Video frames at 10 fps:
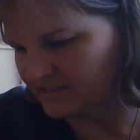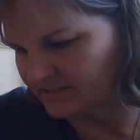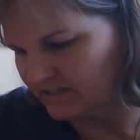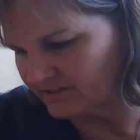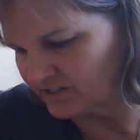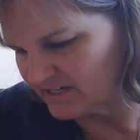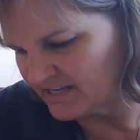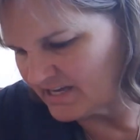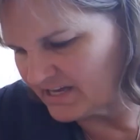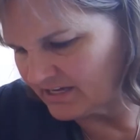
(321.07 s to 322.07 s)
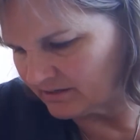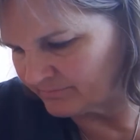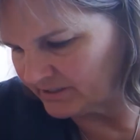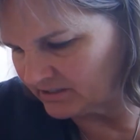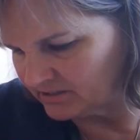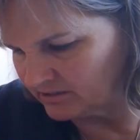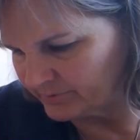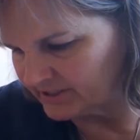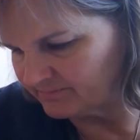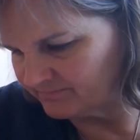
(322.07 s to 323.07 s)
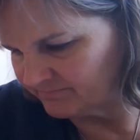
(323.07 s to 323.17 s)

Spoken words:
on the other. And I'm thinking, you know what?